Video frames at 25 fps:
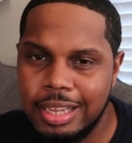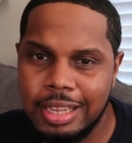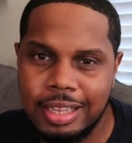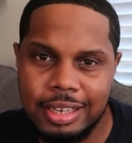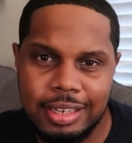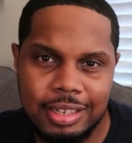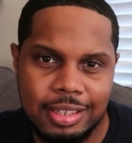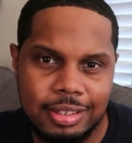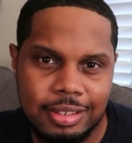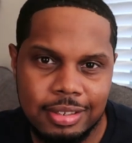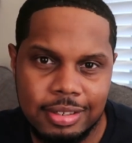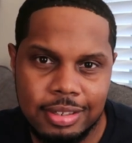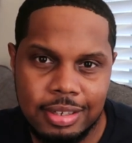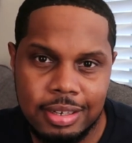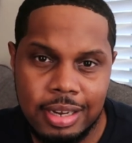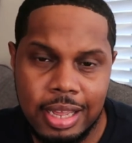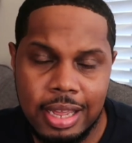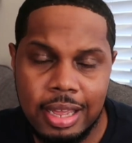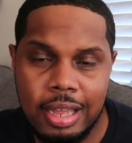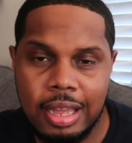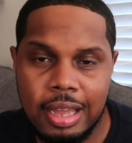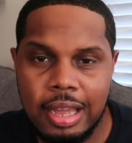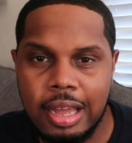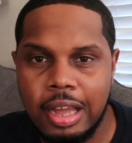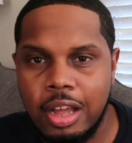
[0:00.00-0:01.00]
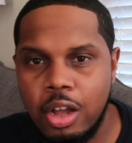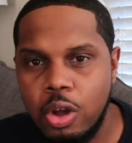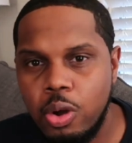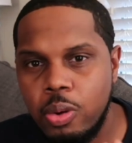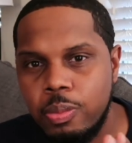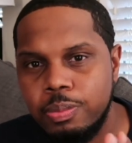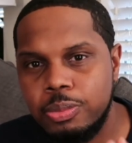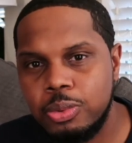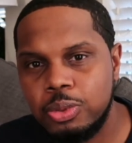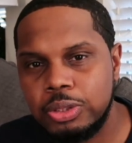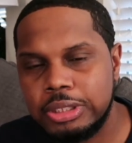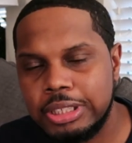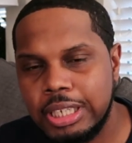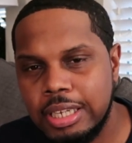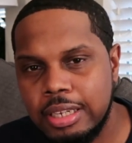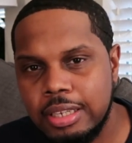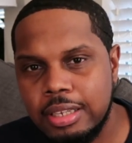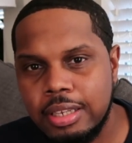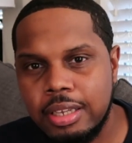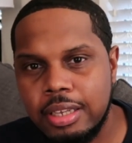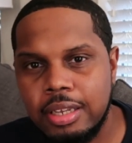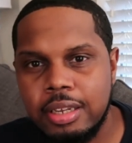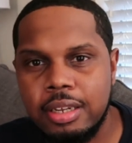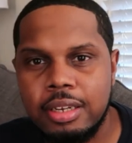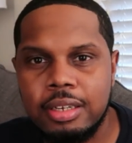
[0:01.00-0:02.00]
And other than that, I hope you
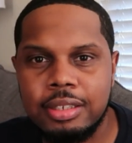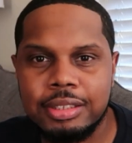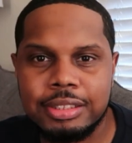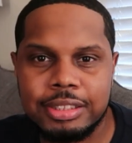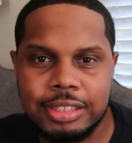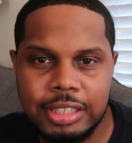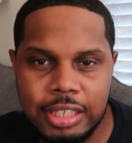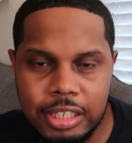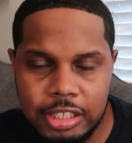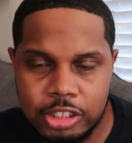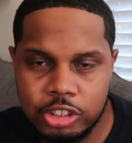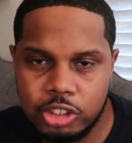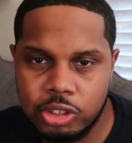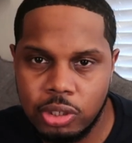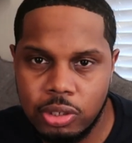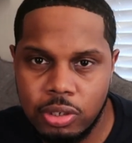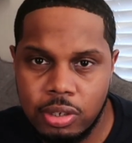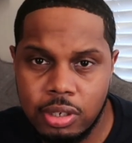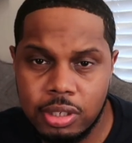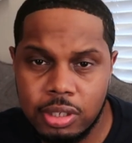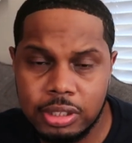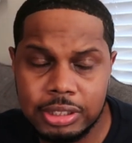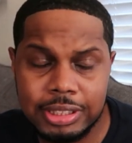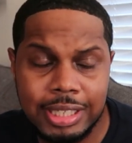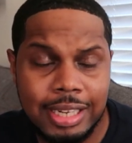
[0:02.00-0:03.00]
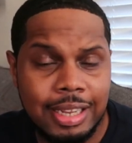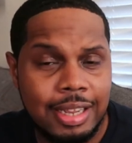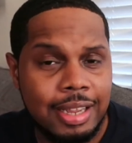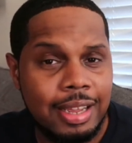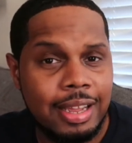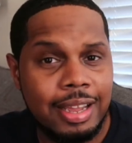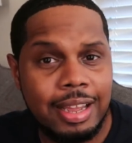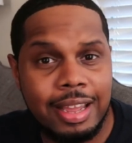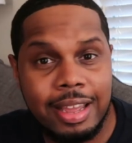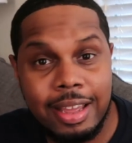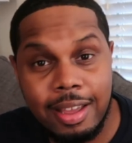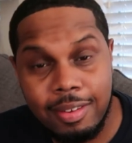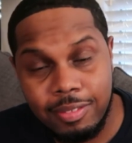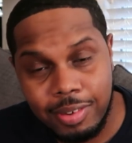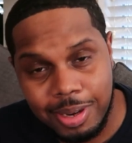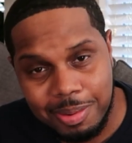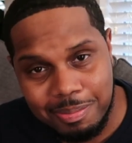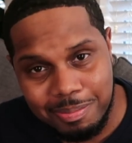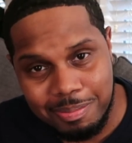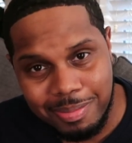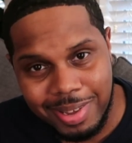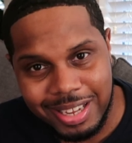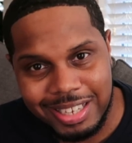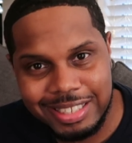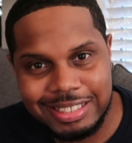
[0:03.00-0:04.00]
take care, take charge, and have an
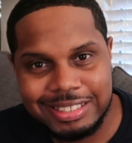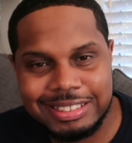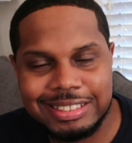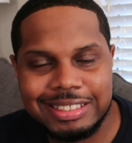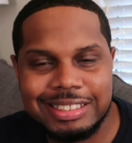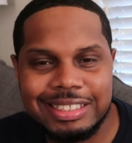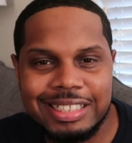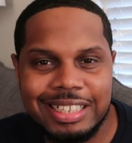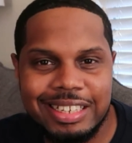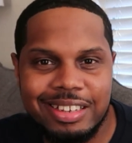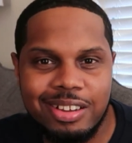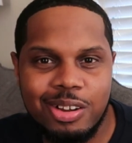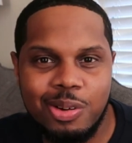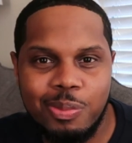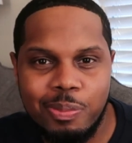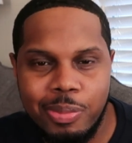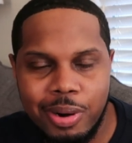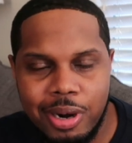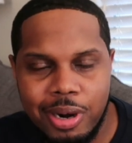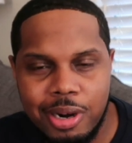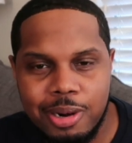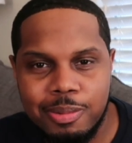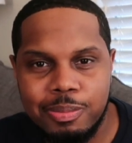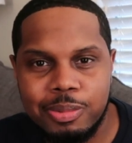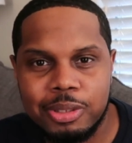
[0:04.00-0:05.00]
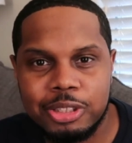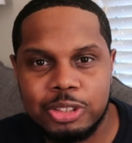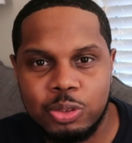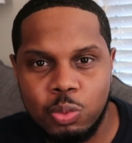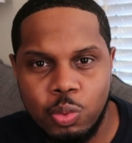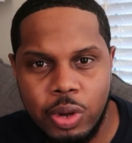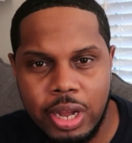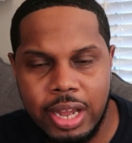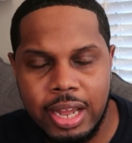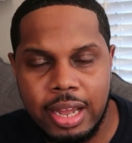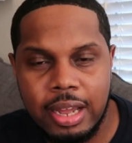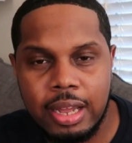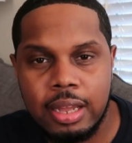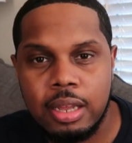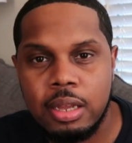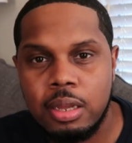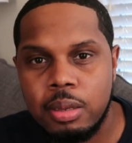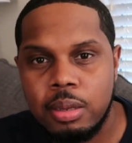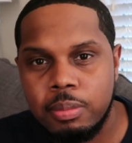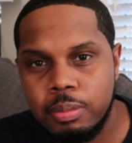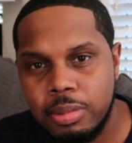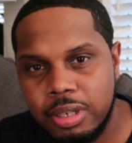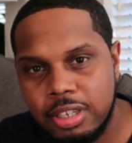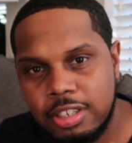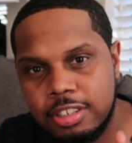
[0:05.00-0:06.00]
amazing day on purpose. Why?
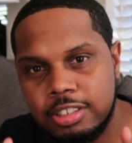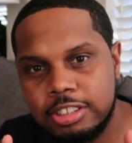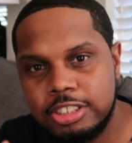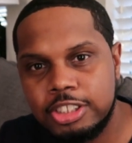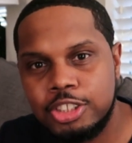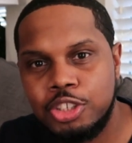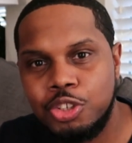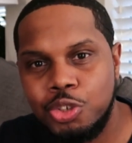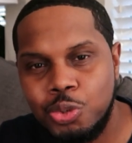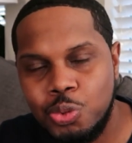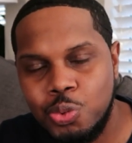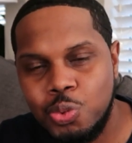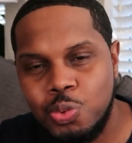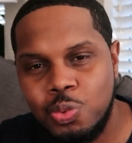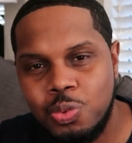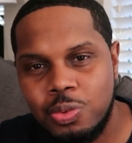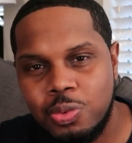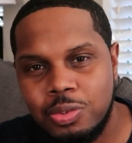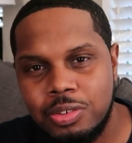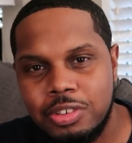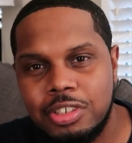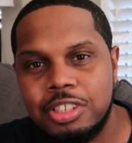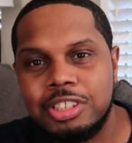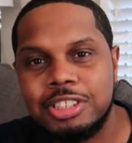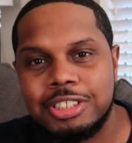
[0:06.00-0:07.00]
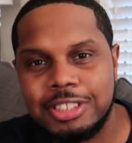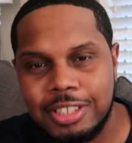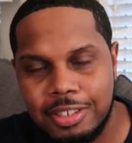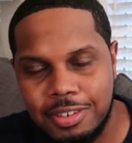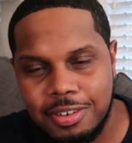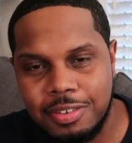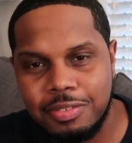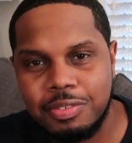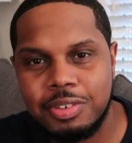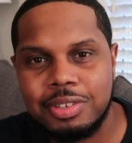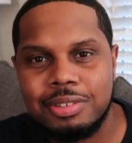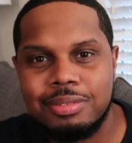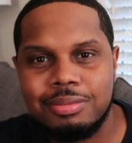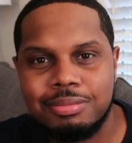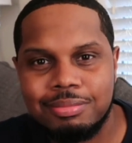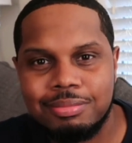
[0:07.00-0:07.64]
Because you deserve it.